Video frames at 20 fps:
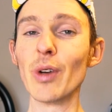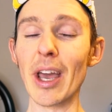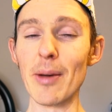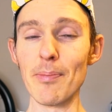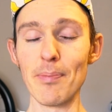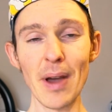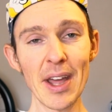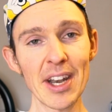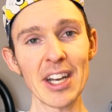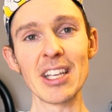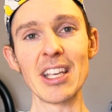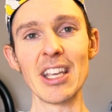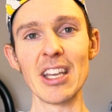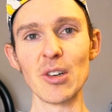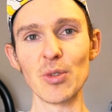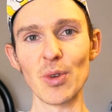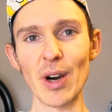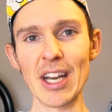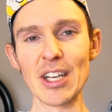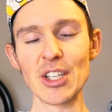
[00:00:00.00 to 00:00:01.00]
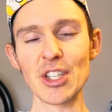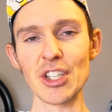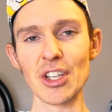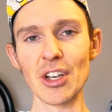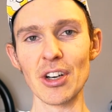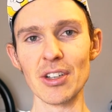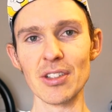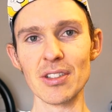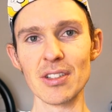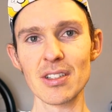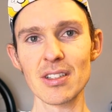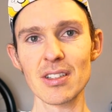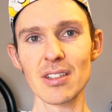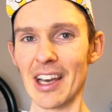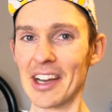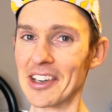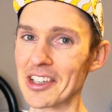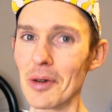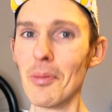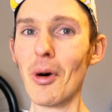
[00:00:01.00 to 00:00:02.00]
get better gear ratios,
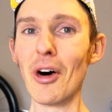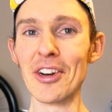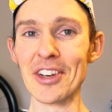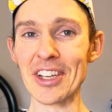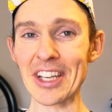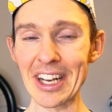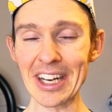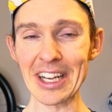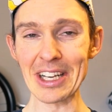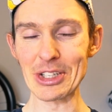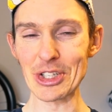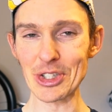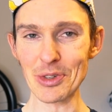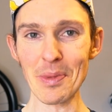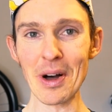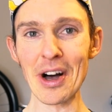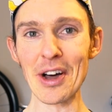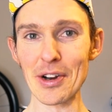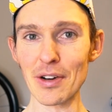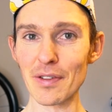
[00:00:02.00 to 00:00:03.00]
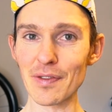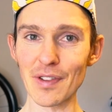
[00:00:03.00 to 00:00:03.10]
and come on, you're gonna get Shimano